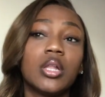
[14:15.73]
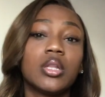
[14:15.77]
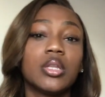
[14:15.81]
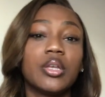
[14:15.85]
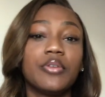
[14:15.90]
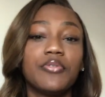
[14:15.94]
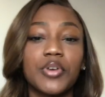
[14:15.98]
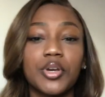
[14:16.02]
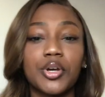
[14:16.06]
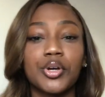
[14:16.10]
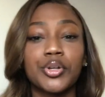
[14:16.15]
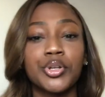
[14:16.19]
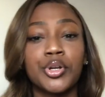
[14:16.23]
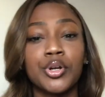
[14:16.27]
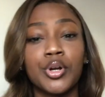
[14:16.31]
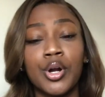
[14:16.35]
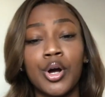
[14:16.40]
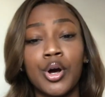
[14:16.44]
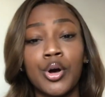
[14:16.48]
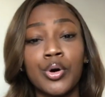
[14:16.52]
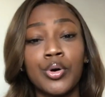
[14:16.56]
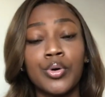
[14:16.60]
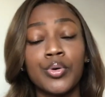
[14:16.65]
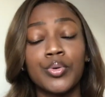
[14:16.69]
living on your
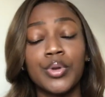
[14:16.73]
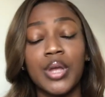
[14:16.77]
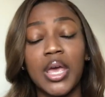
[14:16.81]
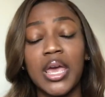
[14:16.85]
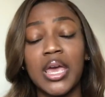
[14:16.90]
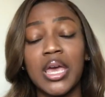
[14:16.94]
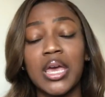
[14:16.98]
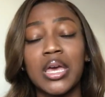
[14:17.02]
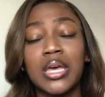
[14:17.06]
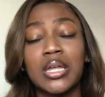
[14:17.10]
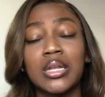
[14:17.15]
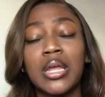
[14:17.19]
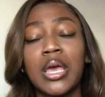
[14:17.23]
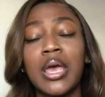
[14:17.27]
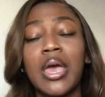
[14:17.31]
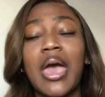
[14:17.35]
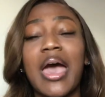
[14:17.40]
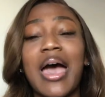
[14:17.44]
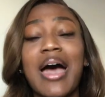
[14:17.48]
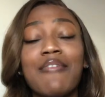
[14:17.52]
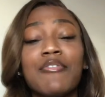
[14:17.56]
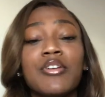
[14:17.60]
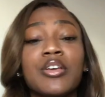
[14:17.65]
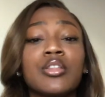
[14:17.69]
own and
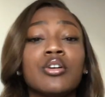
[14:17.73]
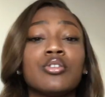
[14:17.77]
having